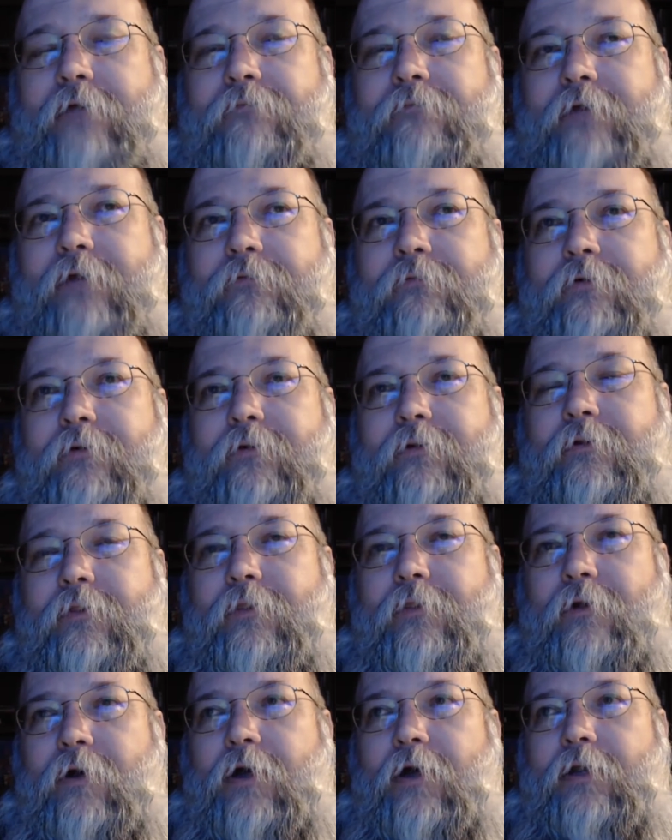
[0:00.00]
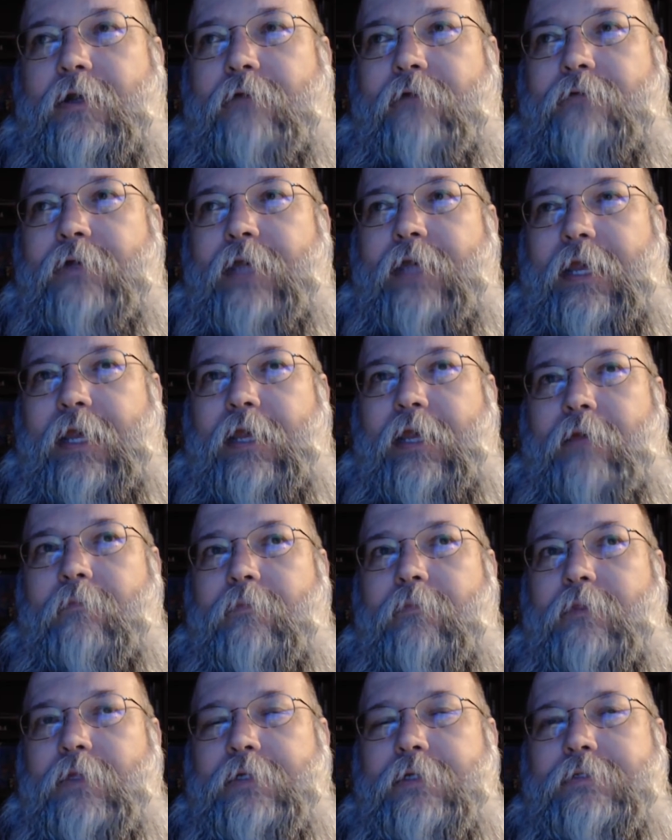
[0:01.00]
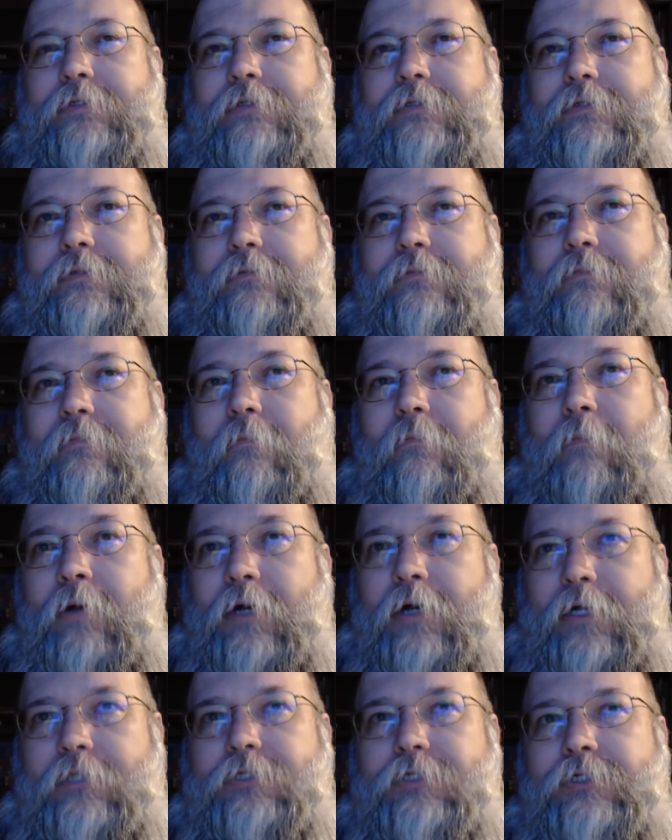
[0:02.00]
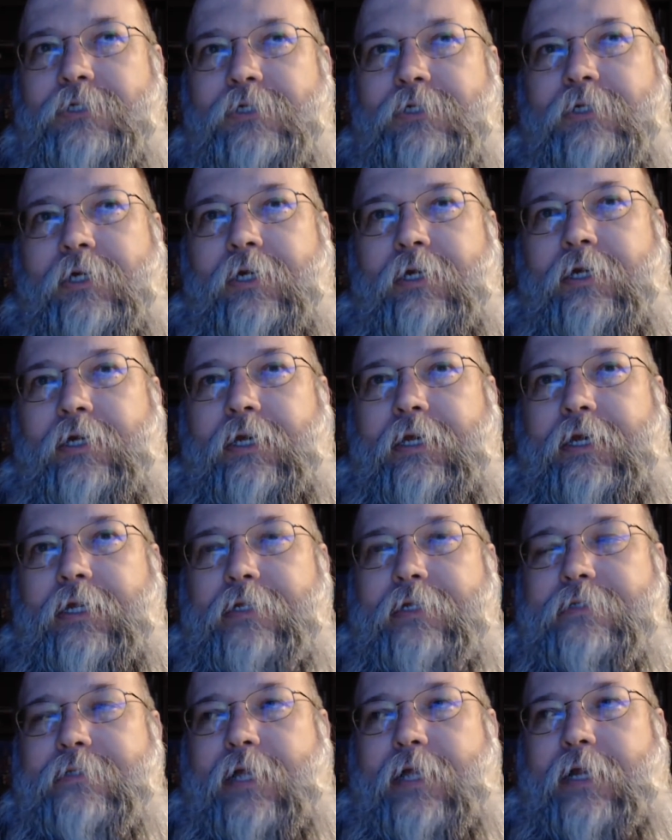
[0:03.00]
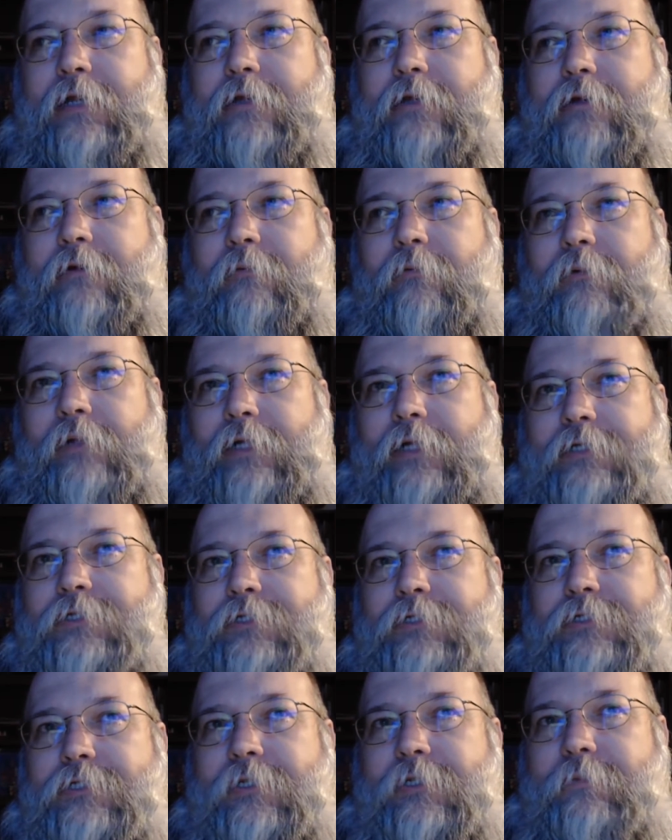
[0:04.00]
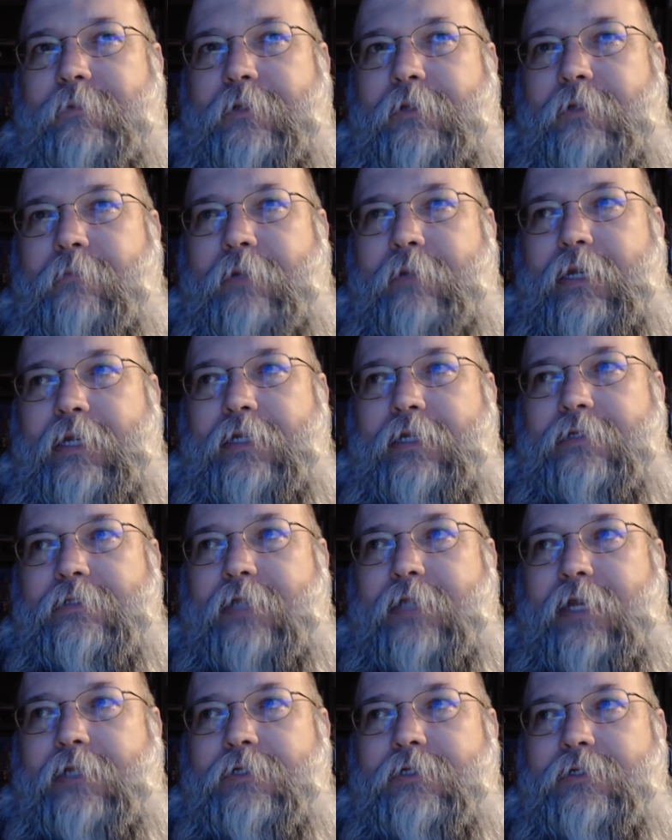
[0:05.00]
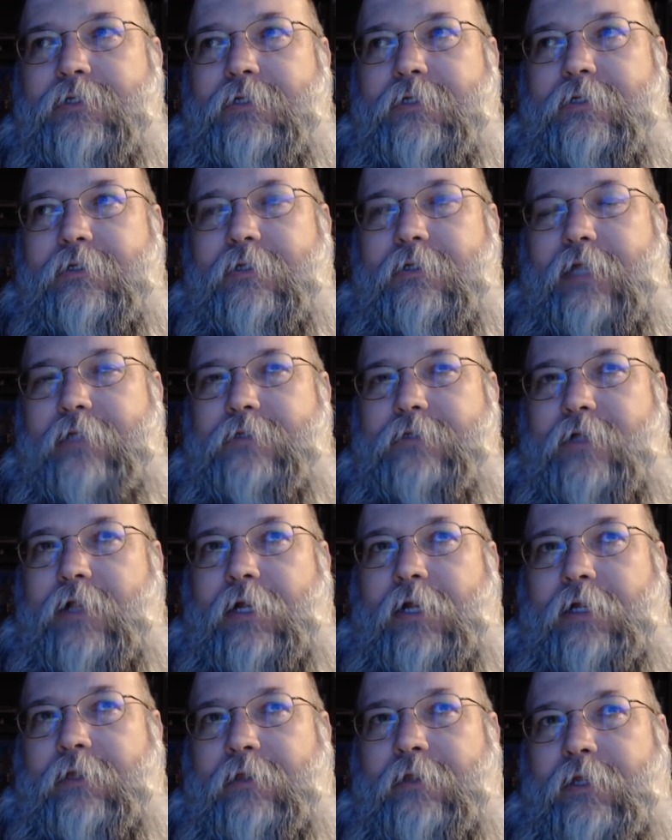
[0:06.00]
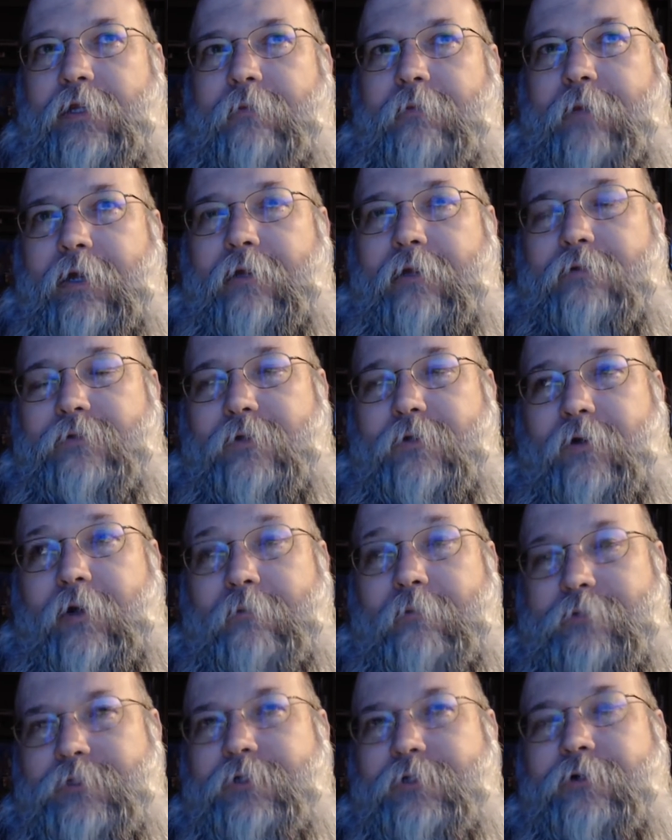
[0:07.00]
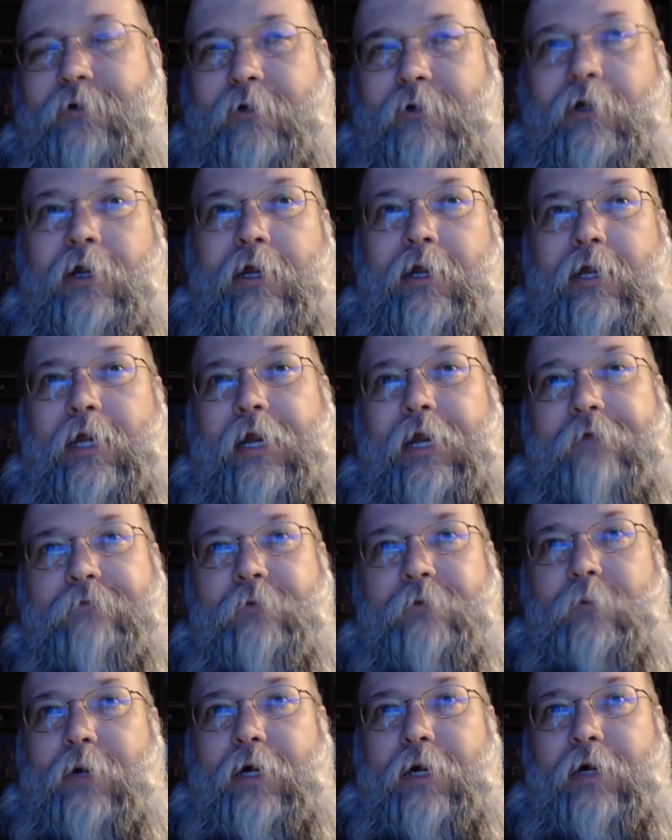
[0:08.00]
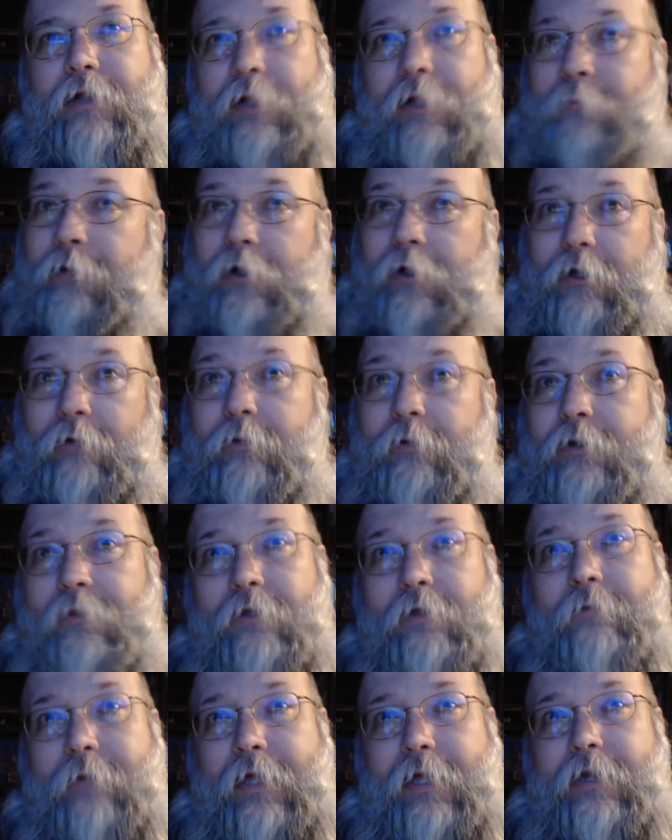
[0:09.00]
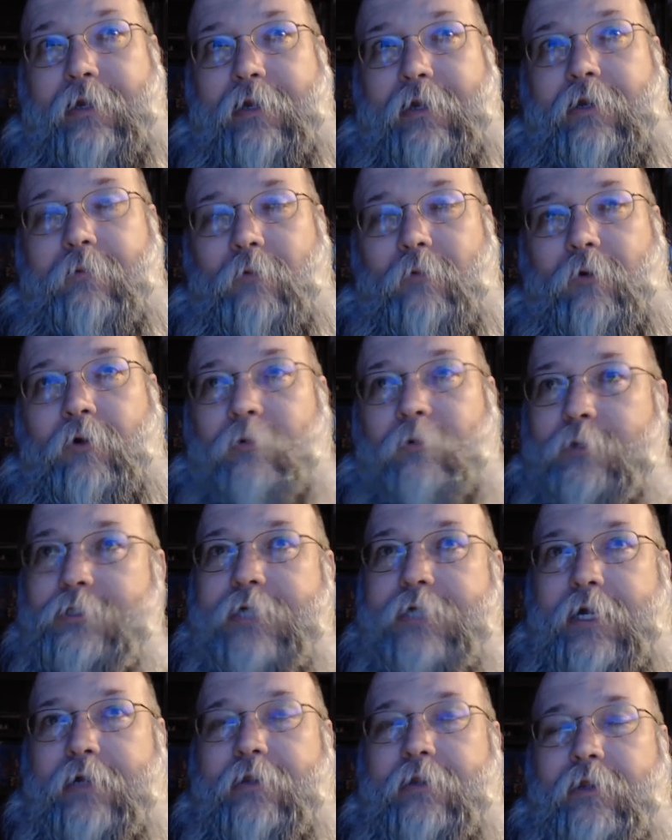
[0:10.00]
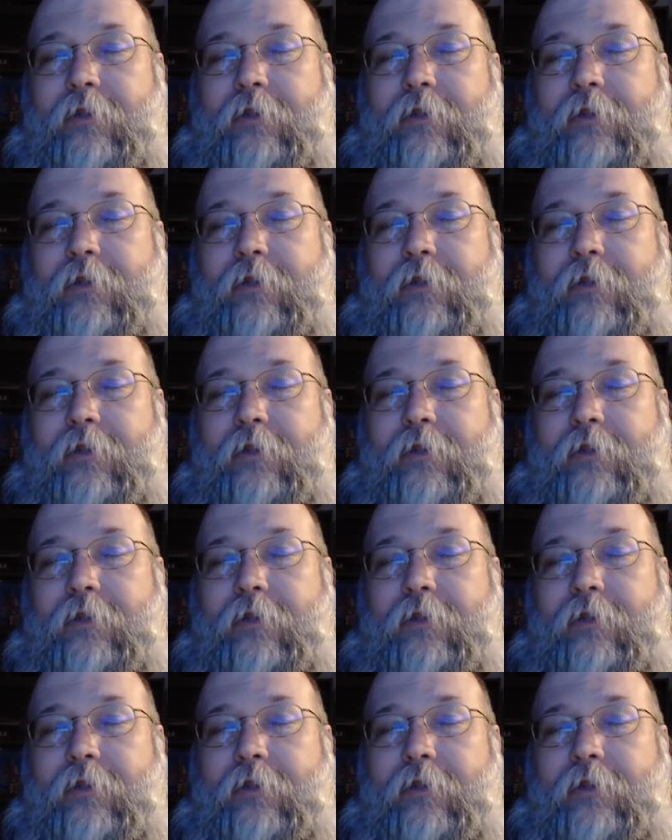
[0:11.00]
never thought of a game this much, and it's like a relationship in the beginning stages. That's all I can think about. So I'm sure after a while I'm not going to want to think about it anymore and wish I could think